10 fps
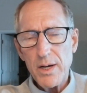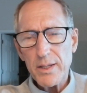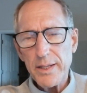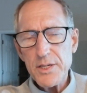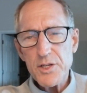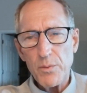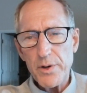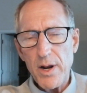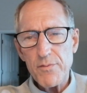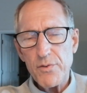leasehold.
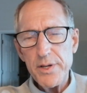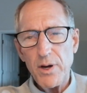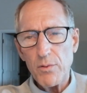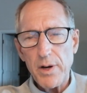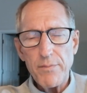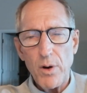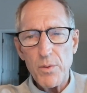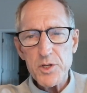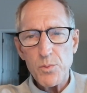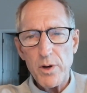They're not freehold. And I've
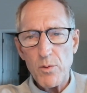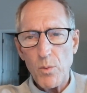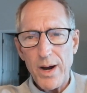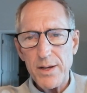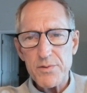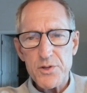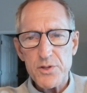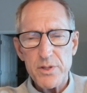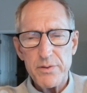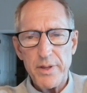always wondered why
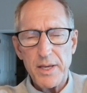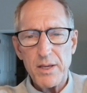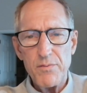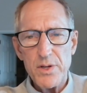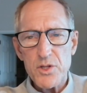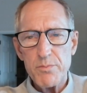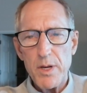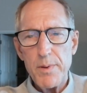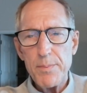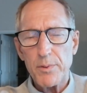they convince so
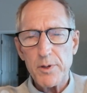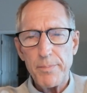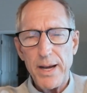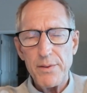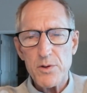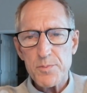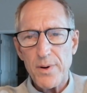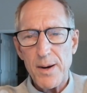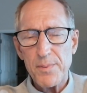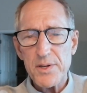many people to buy those
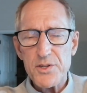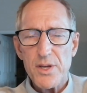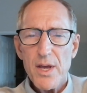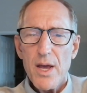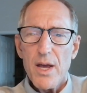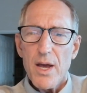properties.